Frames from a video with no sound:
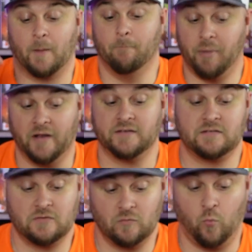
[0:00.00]

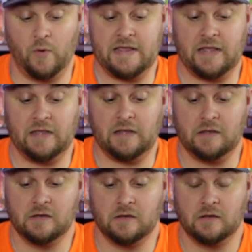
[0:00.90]
But
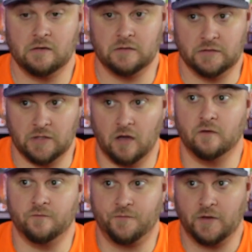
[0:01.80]
we
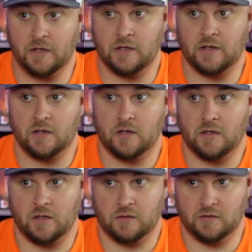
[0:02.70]
love
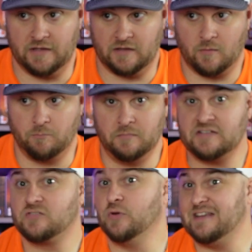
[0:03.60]
like
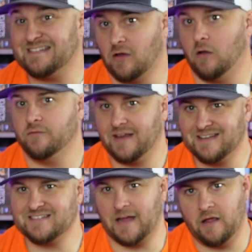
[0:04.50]
mystery solving
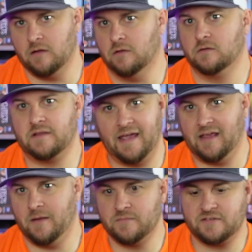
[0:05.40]
style
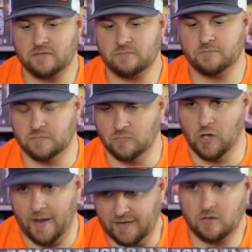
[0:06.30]
games
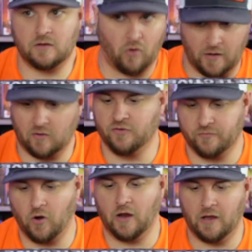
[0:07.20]
like Chronicles of
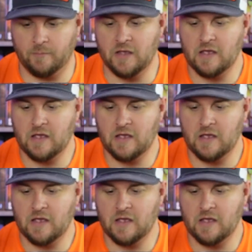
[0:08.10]
Crime.